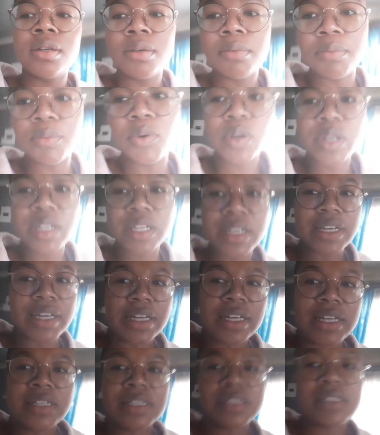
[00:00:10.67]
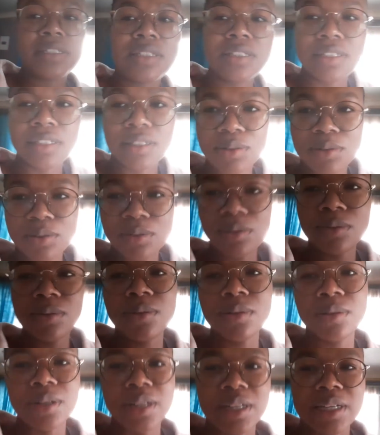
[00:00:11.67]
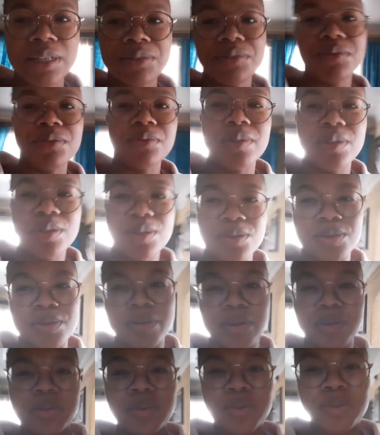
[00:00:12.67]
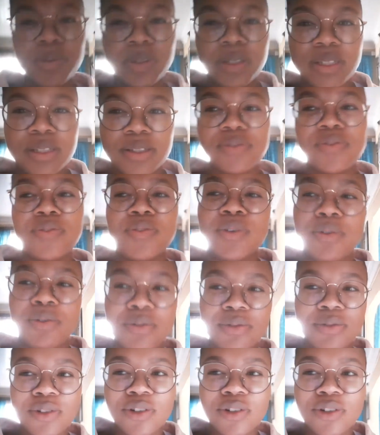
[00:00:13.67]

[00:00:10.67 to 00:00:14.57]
Morning, guys. Oh, I don't know what's going on with this phone.